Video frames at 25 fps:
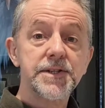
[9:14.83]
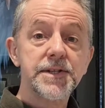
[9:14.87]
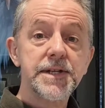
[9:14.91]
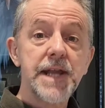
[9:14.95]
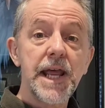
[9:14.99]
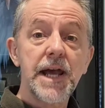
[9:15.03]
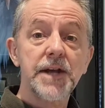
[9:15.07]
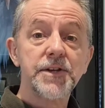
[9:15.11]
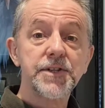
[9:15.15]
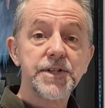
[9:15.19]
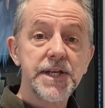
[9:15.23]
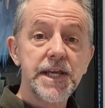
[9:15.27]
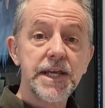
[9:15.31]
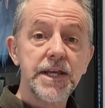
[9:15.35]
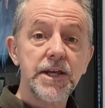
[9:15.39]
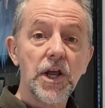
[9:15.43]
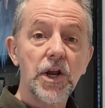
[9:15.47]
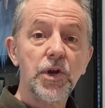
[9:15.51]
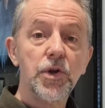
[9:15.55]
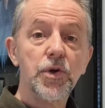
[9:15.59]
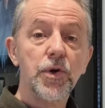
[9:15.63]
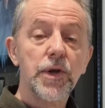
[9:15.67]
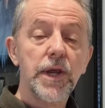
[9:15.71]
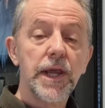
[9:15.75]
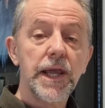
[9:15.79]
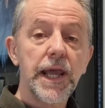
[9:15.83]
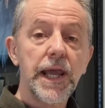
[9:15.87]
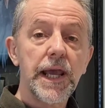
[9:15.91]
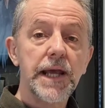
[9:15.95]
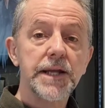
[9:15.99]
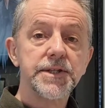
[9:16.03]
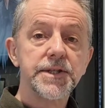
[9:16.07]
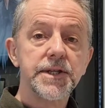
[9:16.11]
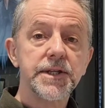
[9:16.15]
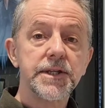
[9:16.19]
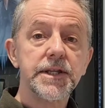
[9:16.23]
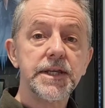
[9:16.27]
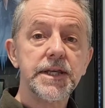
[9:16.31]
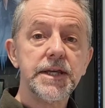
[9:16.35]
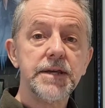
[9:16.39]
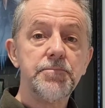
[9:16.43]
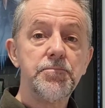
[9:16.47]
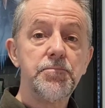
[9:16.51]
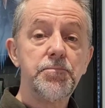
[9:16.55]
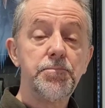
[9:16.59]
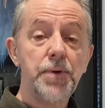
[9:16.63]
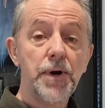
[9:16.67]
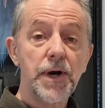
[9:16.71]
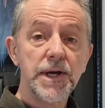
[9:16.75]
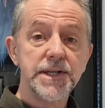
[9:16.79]
now take a look at the
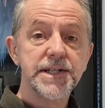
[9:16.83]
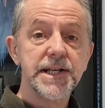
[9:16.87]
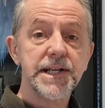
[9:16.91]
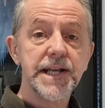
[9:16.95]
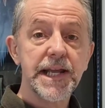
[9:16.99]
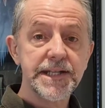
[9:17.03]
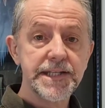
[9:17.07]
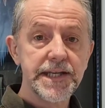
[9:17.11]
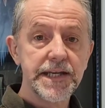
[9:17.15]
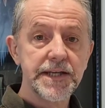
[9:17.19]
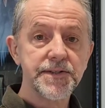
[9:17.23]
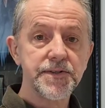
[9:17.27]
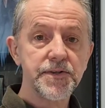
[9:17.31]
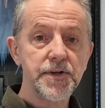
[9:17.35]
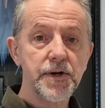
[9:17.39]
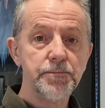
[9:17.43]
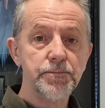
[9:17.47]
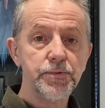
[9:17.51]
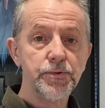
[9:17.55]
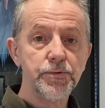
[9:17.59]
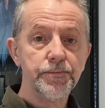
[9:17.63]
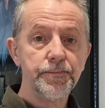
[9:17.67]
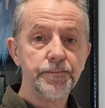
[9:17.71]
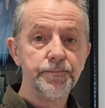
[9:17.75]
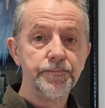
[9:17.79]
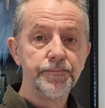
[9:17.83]
buy-to-let example.